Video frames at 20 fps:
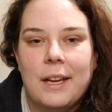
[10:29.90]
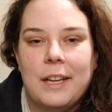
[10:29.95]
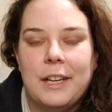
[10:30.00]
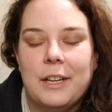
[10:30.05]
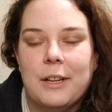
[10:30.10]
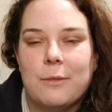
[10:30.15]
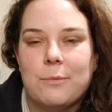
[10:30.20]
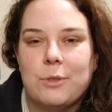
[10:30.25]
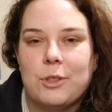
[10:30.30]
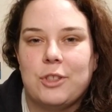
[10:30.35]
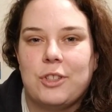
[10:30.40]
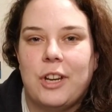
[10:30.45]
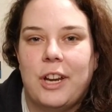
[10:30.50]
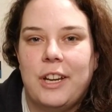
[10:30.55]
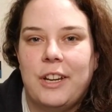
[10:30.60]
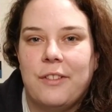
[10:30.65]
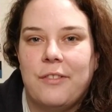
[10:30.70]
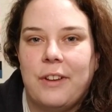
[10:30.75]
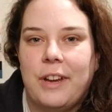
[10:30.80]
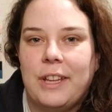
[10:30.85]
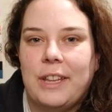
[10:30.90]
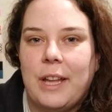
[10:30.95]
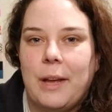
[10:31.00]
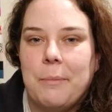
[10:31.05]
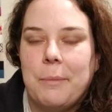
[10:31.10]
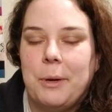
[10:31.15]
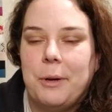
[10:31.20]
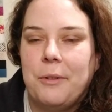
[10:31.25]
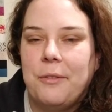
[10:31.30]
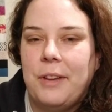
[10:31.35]
you know, I'm just trying to find that
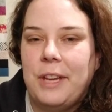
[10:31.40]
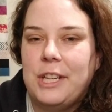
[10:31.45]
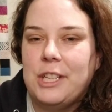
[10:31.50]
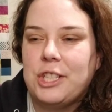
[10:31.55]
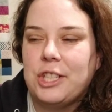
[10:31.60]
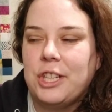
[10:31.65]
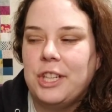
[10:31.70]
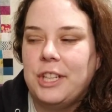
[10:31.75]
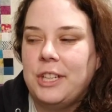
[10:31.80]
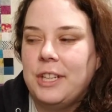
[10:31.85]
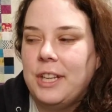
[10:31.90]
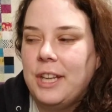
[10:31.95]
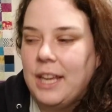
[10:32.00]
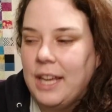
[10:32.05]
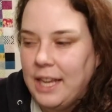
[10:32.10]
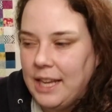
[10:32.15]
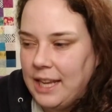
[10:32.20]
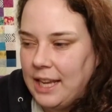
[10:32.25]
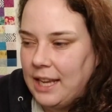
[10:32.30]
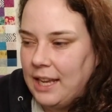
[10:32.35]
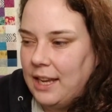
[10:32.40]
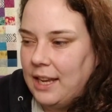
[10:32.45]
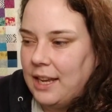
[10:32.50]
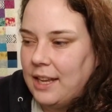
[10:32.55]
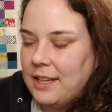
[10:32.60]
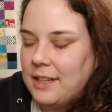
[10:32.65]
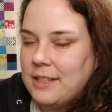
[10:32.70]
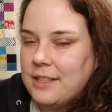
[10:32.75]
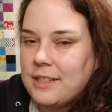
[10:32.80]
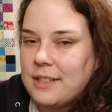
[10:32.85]
motivation
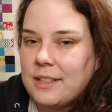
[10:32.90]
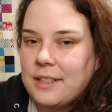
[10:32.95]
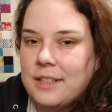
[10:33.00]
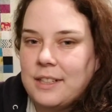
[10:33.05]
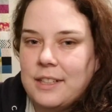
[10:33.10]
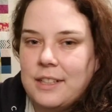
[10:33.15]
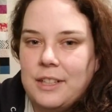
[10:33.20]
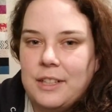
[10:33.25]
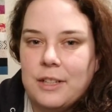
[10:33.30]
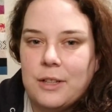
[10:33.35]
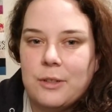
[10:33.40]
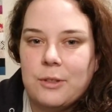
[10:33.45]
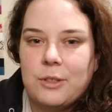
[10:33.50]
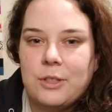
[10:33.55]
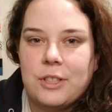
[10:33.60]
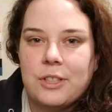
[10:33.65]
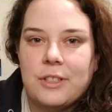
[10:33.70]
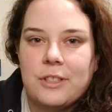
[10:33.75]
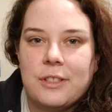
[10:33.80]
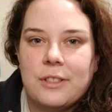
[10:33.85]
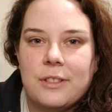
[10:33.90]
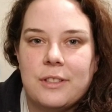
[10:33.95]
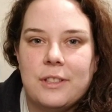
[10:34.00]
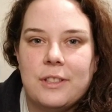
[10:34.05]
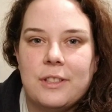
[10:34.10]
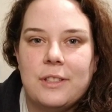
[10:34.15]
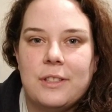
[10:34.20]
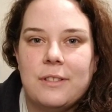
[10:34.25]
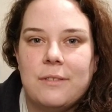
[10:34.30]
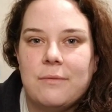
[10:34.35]
and, you know, just
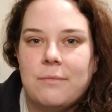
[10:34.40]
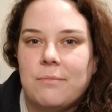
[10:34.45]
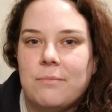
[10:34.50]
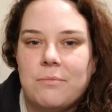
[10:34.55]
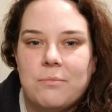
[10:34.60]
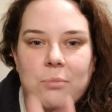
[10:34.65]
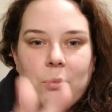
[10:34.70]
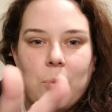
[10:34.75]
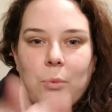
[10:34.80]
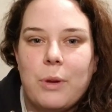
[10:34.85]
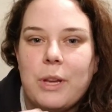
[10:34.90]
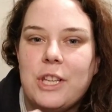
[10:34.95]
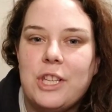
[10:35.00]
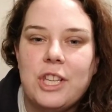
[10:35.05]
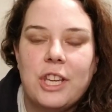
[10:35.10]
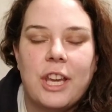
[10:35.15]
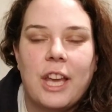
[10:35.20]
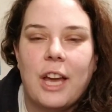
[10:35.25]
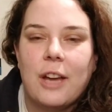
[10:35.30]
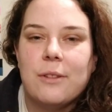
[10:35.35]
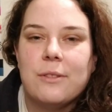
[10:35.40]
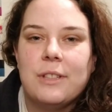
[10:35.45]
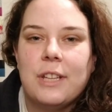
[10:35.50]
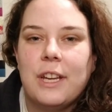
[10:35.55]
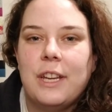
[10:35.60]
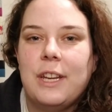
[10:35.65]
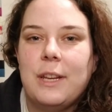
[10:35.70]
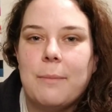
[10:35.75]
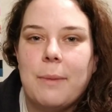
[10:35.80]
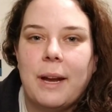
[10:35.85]
reaching out to
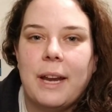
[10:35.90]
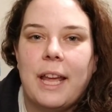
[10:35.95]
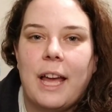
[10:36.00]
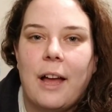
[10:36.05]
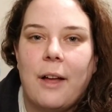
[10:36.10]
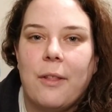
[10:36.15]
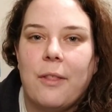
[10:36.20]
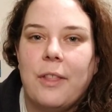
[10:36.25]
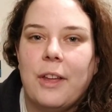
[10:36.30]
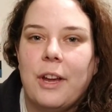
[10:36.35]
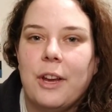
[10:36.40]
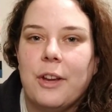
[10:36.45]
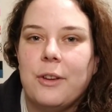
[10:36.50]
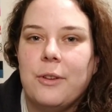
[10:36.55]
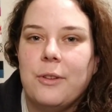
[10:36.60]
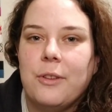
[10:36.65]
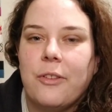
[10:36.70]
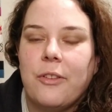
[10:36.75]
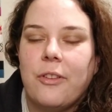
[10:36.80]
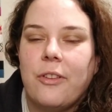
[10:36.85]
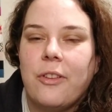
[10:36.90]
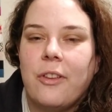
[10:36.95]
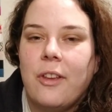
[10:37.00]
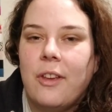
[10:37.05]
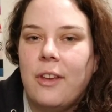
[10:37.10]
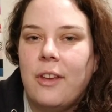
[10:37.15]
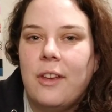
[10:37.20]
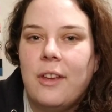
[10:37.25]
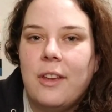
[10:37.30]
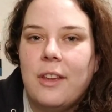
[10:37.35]
anybody out there who's
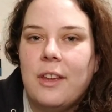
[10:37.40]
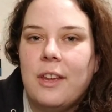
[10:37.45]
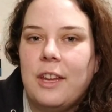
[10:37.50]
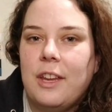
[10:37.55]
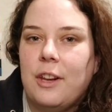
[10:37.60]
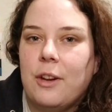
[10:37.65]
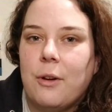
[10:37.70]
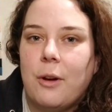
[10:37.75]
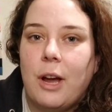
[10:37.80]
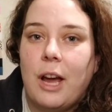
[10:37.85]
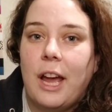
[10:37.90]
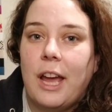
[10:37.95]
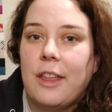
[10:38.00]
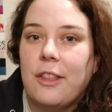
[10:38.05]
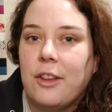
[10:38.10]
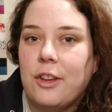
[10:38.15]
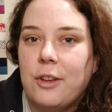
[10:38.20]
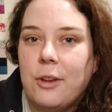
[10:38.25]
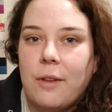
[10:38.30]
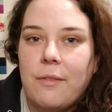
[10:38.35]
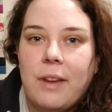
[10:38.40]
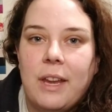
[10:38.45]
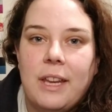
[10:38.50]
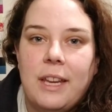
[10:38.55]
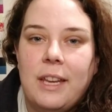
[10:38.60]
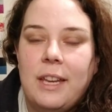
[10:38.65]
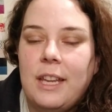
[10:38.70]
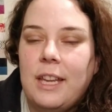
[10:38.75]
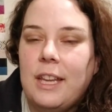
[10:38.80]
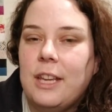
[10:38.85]
you know either you have
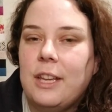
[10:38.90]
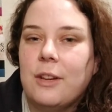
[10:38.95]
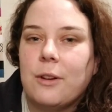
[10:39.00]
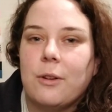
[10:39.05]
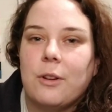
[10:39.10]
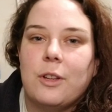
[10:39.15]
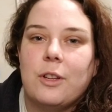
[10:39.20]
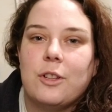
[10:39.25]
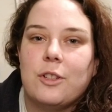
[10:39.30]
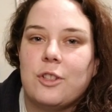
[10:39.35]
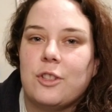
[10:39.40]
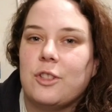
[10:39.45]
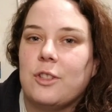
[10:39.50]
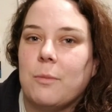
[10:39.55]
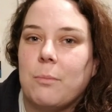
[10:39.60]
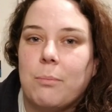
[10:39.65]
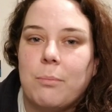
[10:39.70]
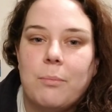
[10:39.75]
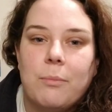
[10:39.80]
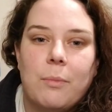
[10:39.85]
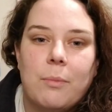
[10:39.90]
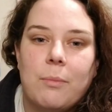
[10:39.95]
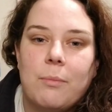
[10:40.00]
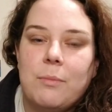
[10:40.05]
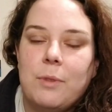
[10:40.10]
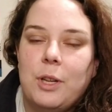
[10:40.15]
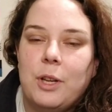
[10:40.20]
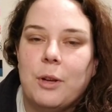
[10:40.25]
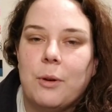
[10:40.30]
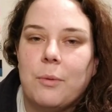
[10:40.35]
ADD or you're just a
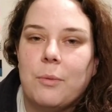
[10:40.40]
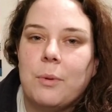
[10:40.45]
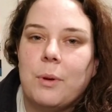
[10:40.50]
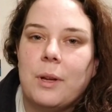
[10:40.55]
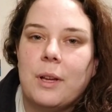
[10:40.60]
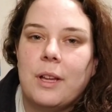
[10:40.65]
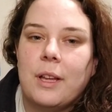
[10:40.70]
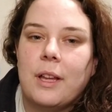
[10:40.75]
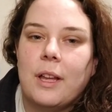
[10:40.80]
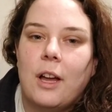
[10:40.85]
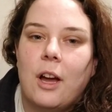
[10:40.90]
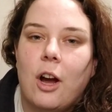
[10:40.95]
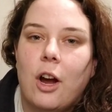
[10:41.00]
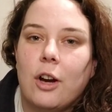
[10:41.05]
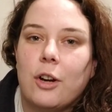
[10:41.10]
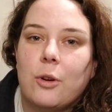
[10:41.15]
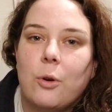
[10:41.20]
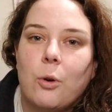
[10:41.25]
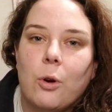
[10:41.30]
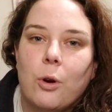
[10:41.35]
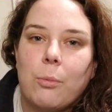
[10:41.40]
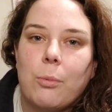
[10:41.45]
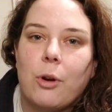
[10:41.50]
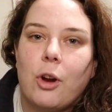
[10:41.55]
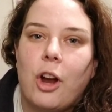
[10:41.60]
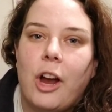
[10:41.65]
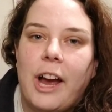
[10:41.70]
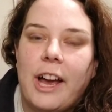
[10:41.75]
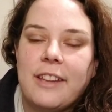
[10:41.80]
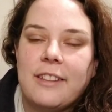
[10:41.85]
you know hardcore
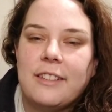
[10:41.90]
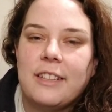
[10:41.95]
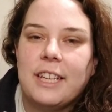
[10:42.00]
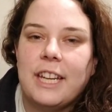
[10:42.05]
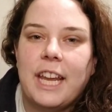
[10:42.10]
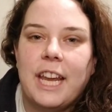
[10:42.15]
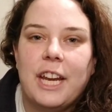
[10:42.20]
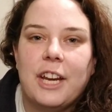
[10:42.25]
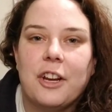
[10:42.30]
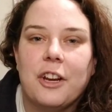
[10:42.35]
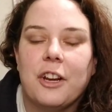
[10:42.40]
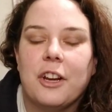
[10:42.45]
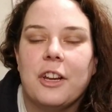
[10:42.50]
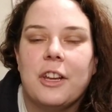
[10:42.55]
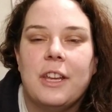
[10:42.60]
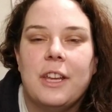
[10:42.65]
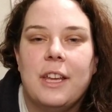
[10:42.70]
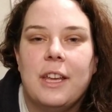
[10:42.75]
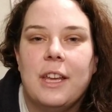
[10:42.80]
procrastinator